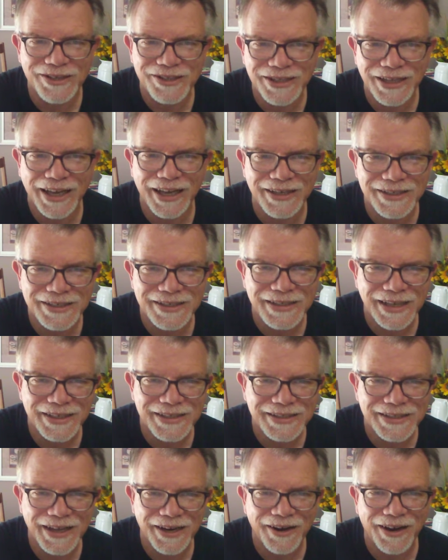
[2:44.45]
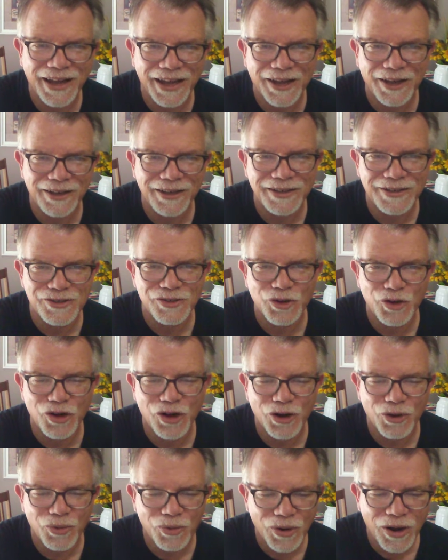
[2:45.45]
She kind of sits there like a lizard
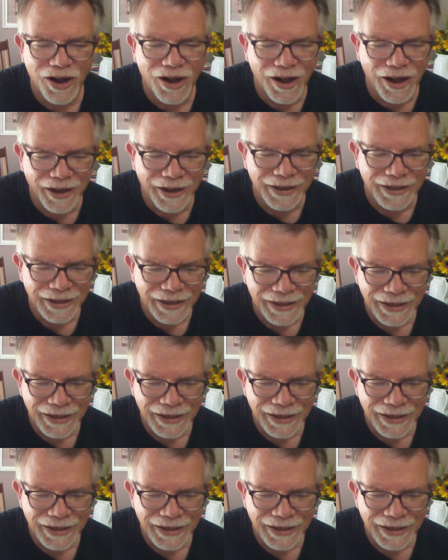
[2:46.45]
on a rock.